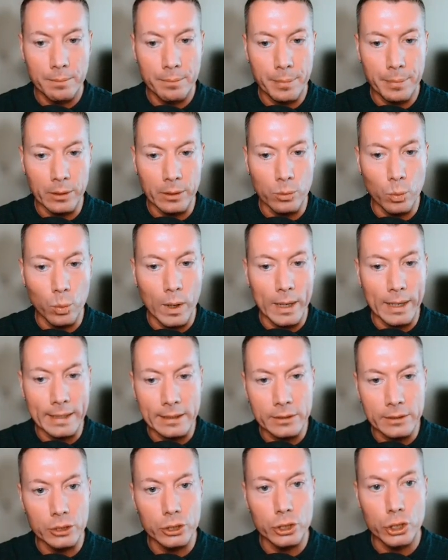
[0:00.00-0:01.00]
be a
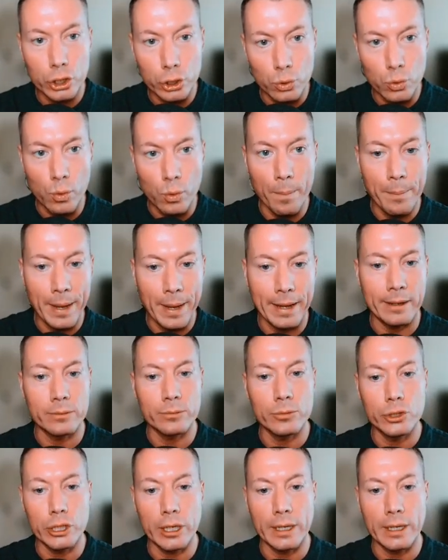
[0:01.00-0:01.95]
way to short pound